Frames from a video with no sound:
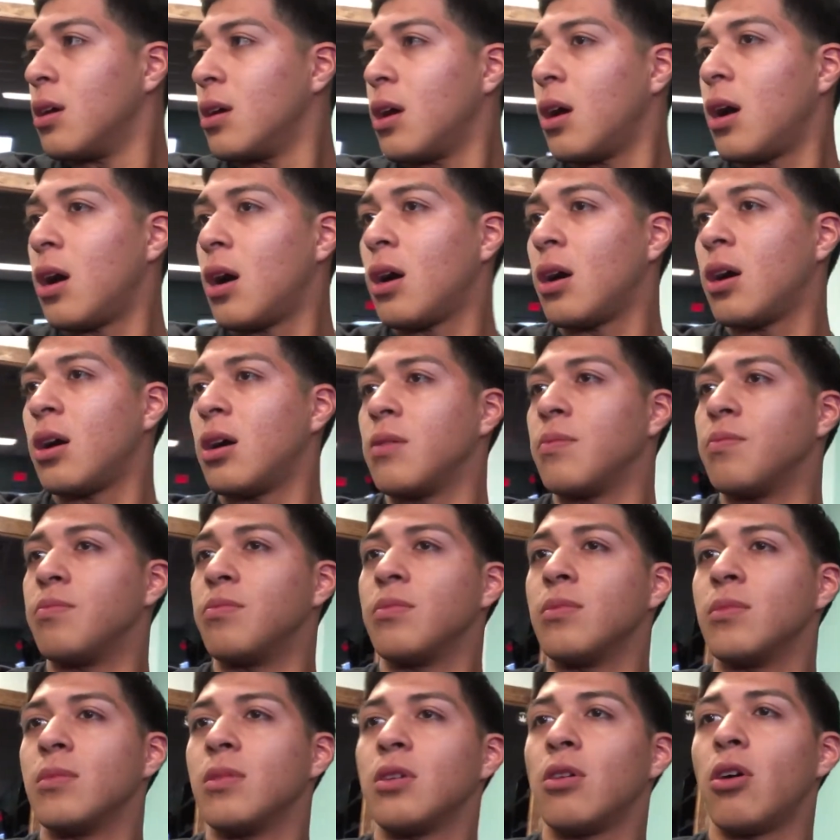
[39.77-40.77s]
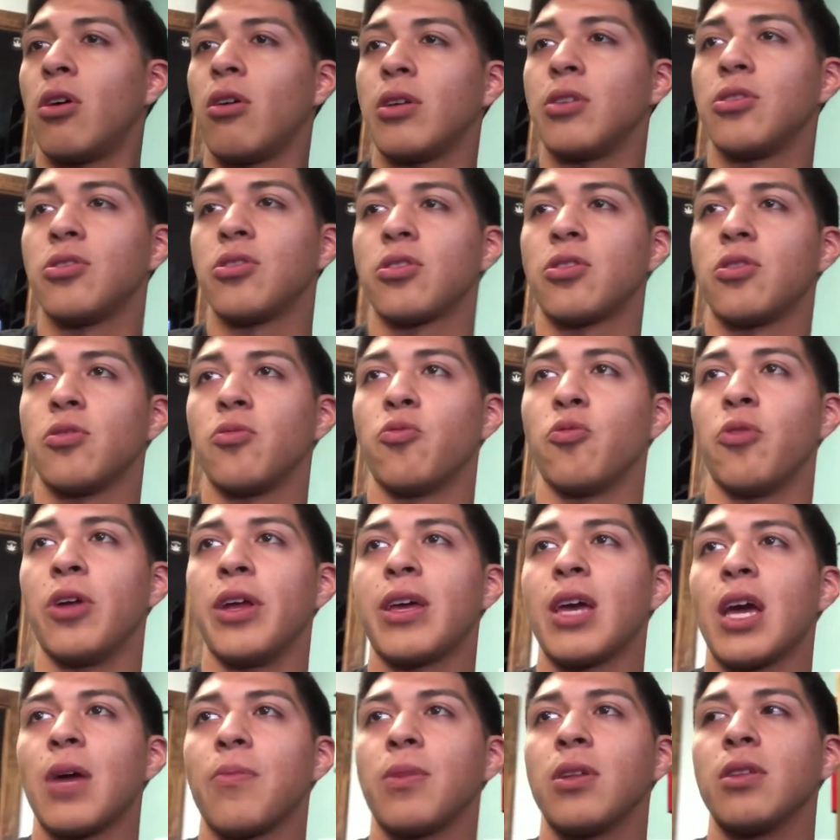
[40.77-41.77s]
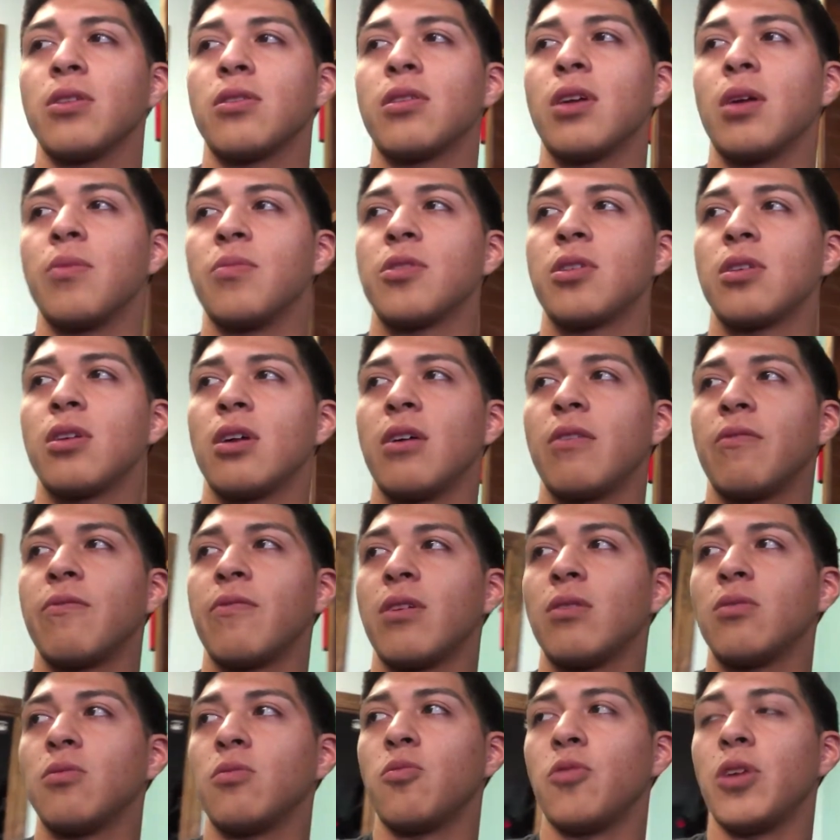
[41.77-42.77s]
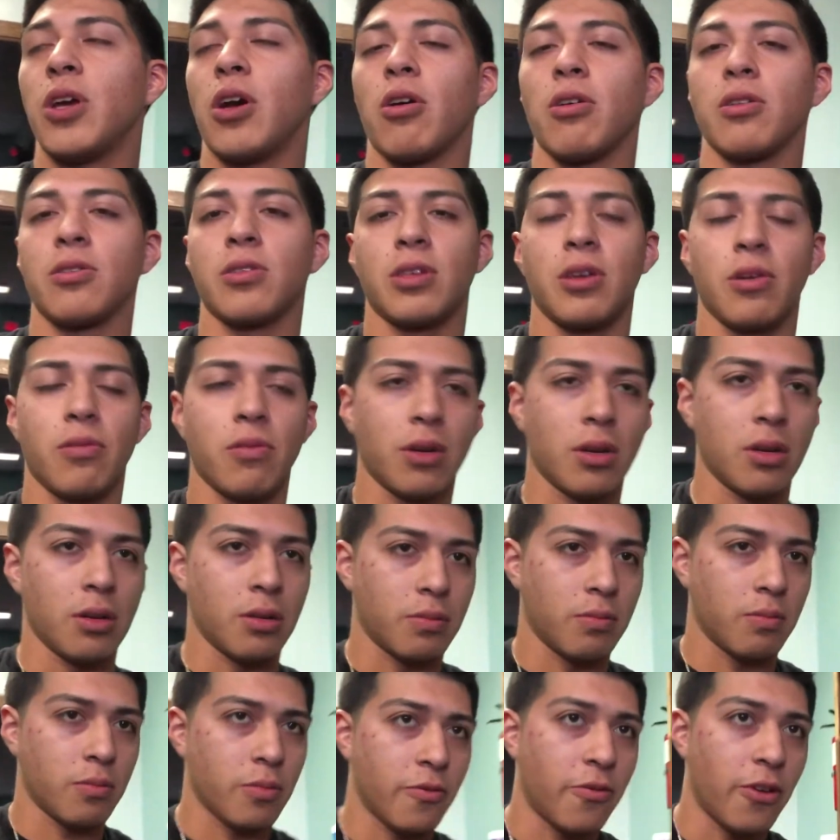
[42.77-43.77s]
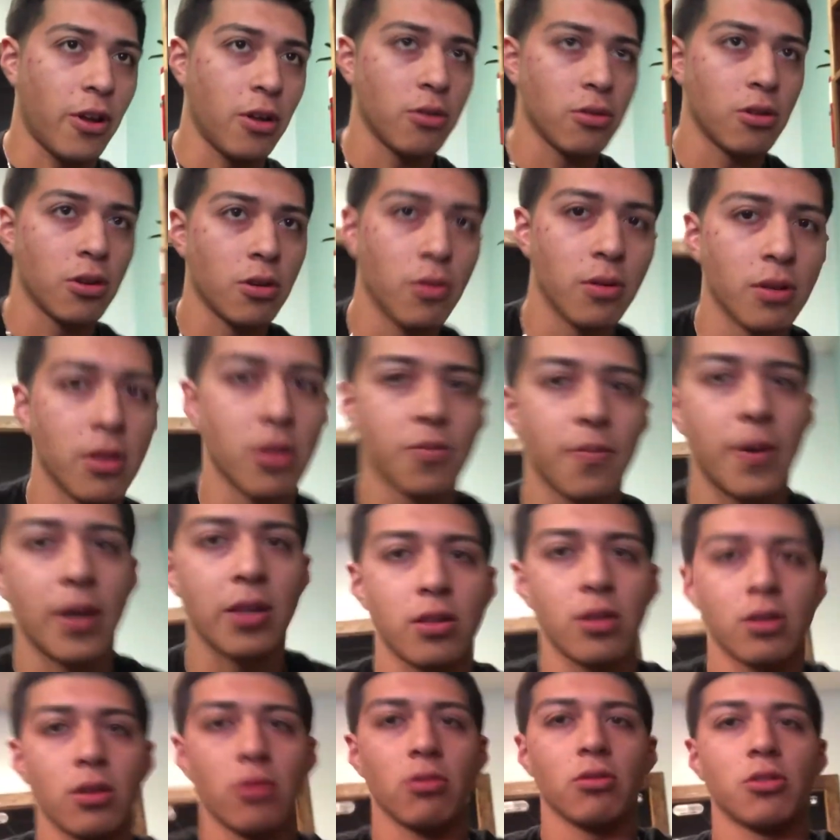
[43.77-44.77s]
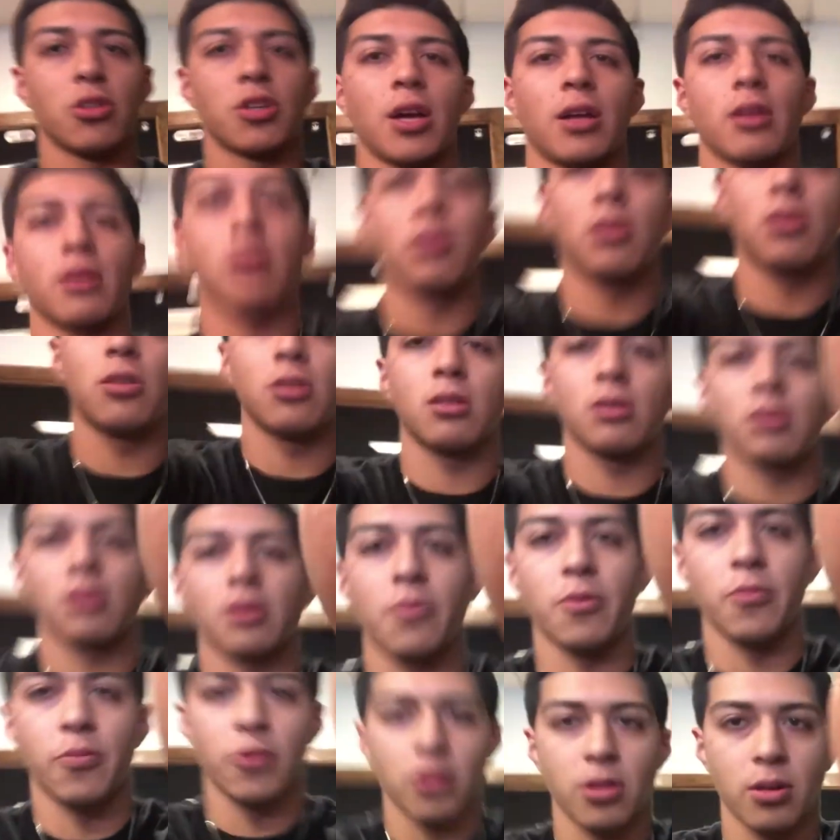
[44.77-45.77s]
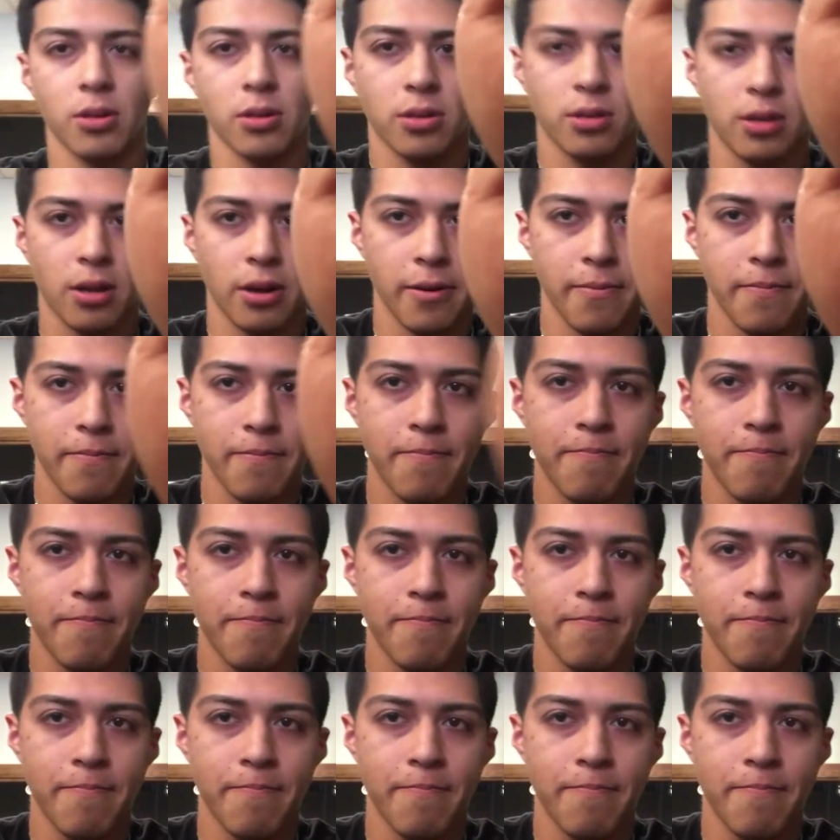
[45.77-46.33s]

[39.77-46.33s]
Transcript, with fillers: Uh, uh, just to recap on some stuff, we are still gonna follow through with the spicy noodle challenge. Let me put this here.